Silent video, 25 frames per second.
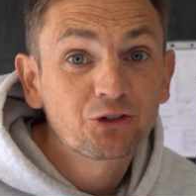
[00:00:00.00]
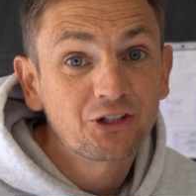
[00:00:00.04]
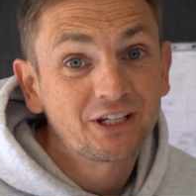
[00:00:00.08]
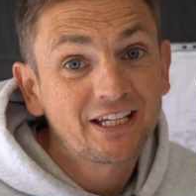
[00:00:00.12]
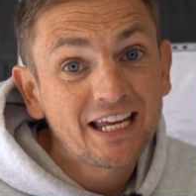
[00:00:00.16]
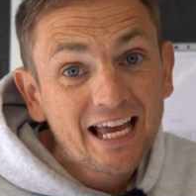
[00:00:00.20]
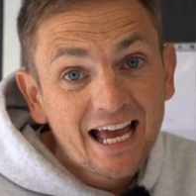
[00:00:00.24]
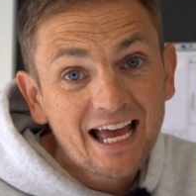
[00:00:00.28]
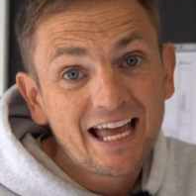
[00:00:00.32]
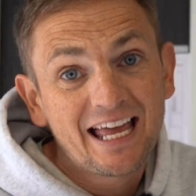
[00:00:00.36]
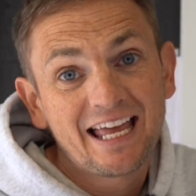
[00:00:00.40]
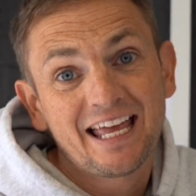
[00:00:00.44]
to
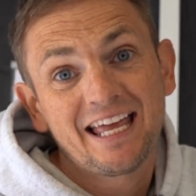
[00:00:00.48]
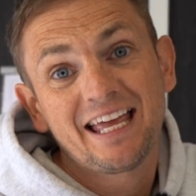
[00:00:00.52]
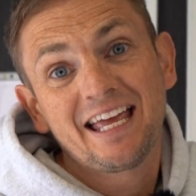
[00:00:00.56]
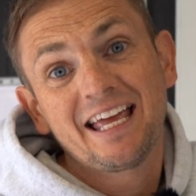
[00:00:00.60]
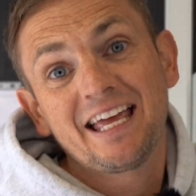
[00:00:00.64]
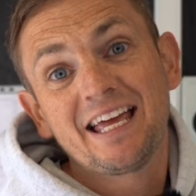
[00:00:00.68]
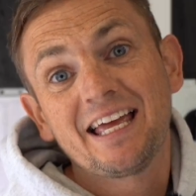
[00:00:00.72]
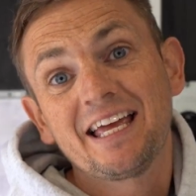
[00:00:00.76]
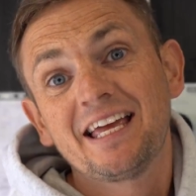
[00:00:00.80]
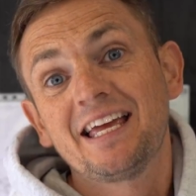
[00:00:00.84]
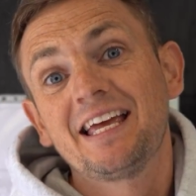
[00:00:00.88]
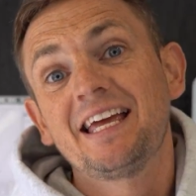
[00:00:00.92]
get
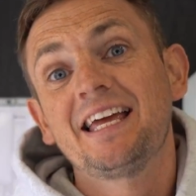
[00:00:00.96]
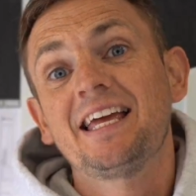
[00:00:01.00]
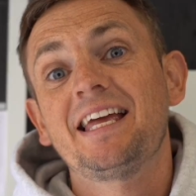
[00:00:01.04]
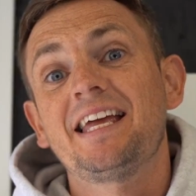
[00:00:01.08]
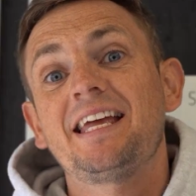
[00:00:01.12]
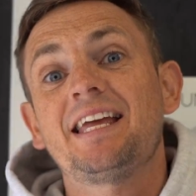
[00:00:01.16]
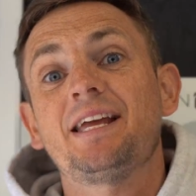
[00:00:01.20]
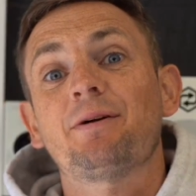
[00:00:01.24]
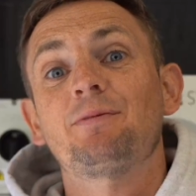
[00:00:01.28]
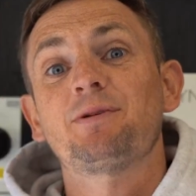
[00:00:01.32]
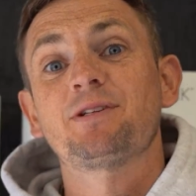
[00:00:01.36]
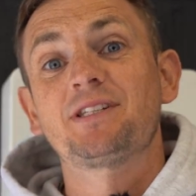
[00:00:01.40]
here,
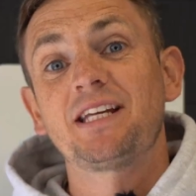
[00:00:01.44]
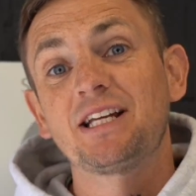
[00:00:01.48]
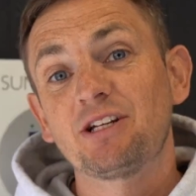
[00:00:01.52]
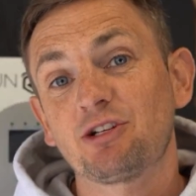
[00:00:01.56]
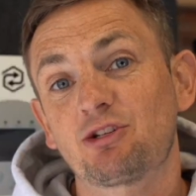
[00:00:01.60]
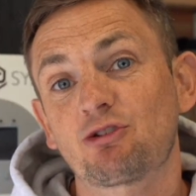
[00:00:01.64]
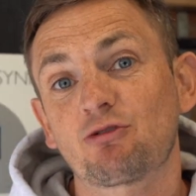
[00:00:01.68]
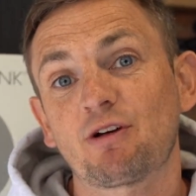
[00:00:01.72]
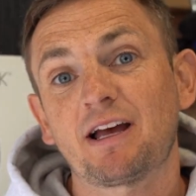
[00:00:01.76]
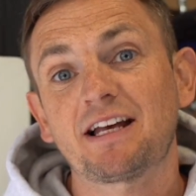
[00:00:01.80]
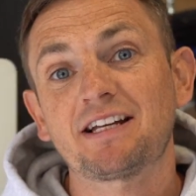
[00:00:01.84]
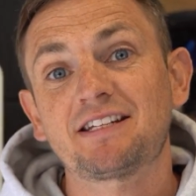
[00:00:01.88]
it was
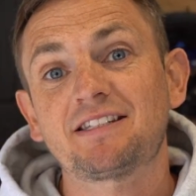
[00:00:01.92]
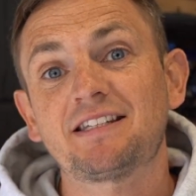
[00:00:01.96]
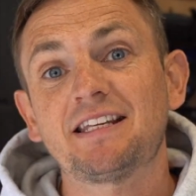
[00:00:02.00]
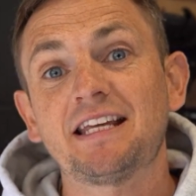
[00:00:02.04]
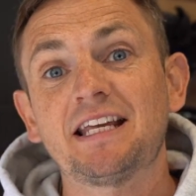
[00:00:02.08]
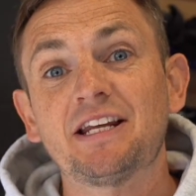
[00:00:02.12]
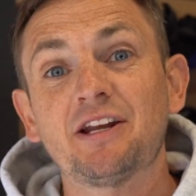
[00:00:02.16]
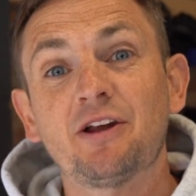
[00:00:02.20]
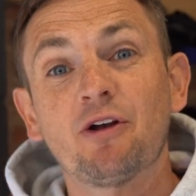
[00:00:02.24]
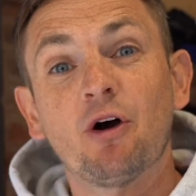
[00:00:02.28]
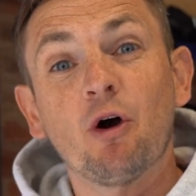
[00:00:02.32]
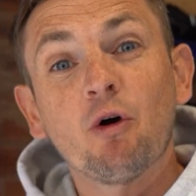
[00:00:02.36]

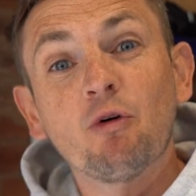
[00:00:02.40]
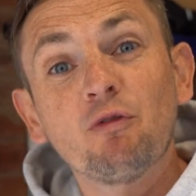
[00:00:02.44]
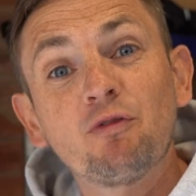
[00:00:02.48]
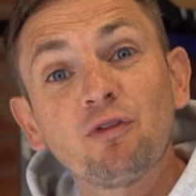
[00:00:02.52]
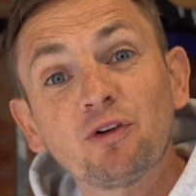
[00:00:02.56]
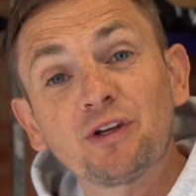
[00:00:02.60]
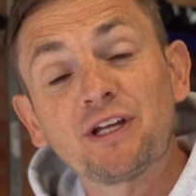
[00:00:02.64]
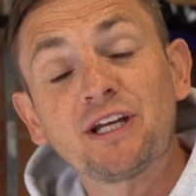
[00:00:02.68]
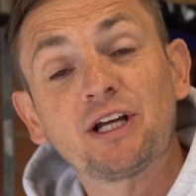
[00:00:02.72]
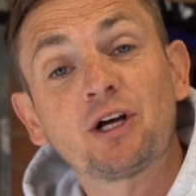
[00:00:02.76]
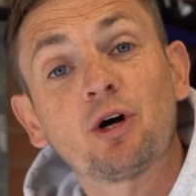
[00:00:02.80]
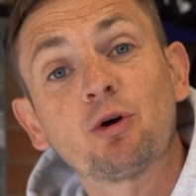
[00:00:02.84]
interesting, and
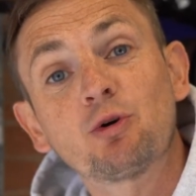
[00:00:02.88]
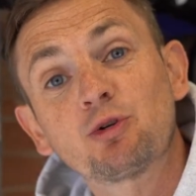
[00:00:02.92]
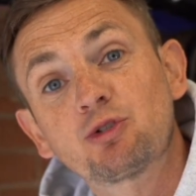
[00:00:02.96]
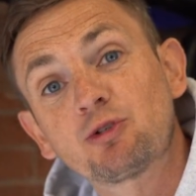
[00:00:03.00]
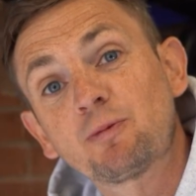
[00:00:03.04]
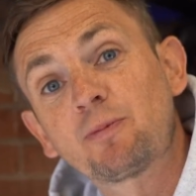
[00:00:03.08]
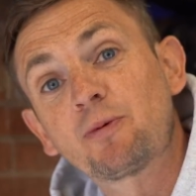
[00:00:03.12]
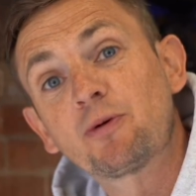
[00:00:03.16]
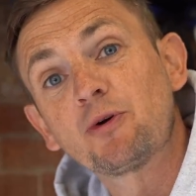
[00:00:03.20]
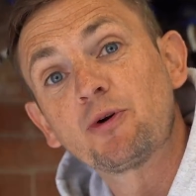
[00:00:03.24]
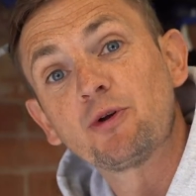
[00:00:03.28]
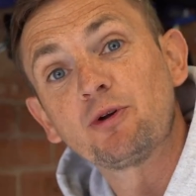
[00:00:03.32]
hopefully it goes to
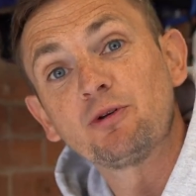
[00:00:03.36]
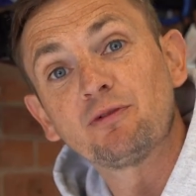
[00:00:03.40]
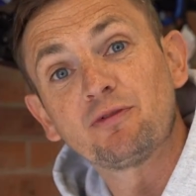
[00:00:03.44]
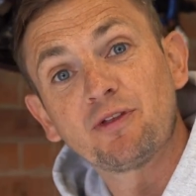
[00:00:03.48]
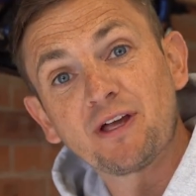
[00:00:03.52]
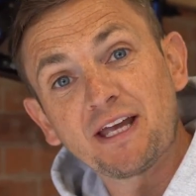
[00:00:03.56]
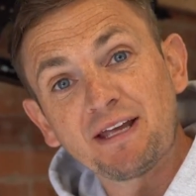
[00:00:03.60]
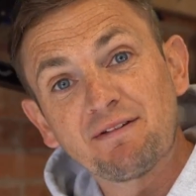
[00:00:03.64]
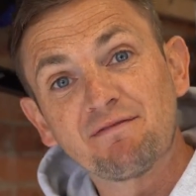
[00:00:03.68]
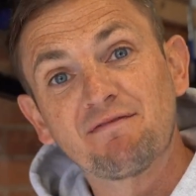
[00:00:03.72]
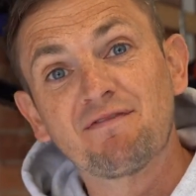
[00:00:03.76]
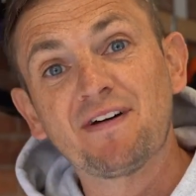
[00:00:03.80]
prove
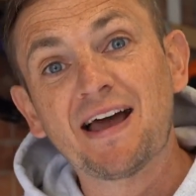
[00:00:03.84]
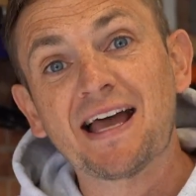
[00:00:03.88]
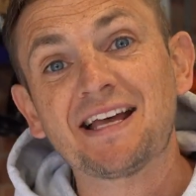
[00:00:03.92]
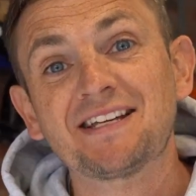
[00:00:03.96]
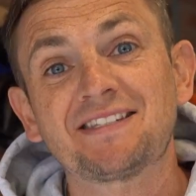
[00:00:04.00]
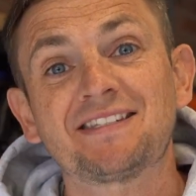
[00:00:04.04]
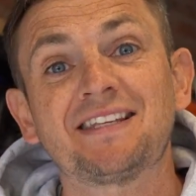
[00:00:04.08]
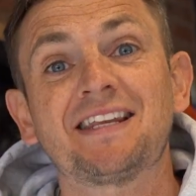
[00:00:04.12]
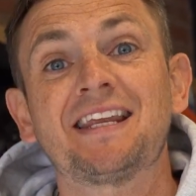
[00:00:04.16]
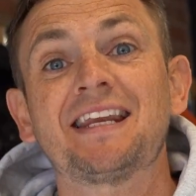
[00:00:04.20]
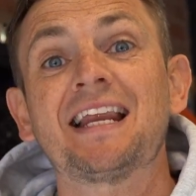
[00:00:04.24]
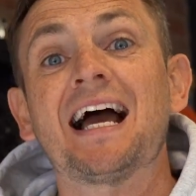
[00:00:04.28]
that
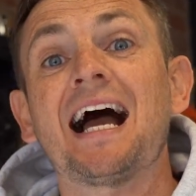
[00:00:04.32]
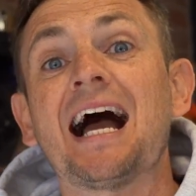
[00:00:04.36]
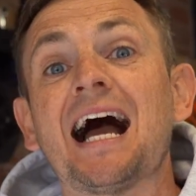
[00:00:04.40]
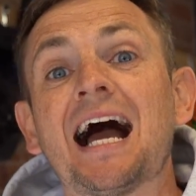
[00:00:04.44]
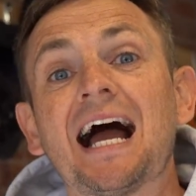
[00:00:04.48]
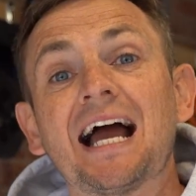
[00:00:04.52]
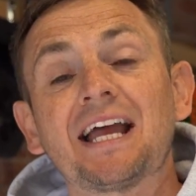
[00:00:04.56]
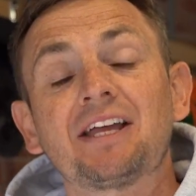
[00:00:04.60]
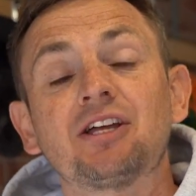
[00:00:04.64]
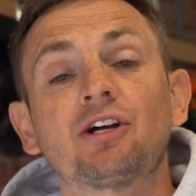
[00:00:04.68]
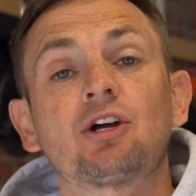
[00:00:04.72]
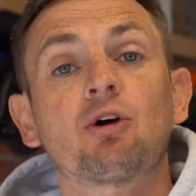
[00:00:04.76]
investing in
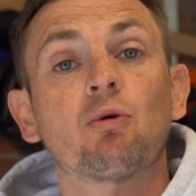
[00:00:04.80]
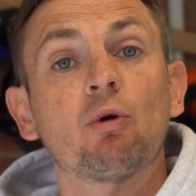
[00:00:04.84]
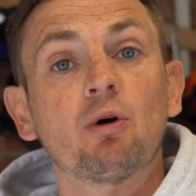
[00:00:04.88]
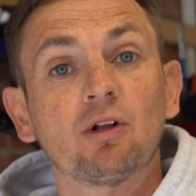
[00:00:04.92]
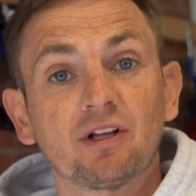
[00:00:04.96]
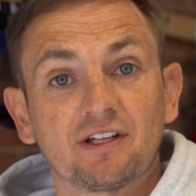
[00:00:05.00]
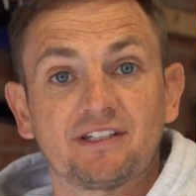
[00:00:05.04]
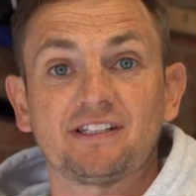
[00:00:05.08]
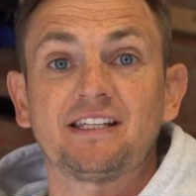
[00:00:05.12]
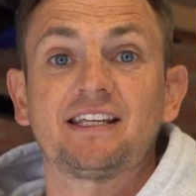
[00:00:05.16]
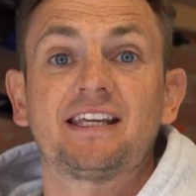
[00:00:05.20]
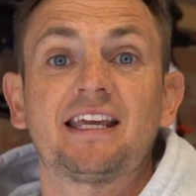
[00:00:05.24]
higher
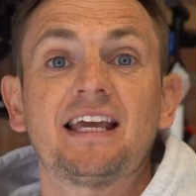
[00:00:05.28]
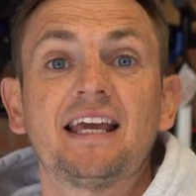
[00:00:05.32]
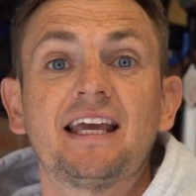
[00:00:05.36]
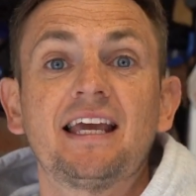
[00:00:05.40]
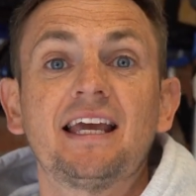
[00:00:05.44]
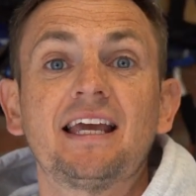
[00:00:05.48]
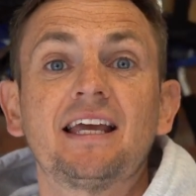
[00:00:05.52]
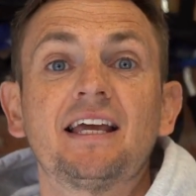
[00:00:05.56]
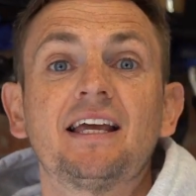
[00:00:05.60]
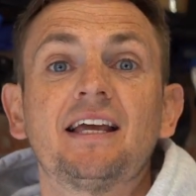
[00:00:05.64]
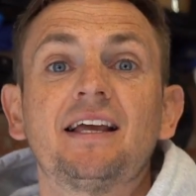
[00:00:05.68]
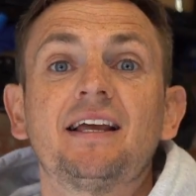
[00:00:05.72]
quality
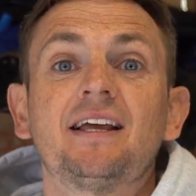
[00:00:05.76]
kit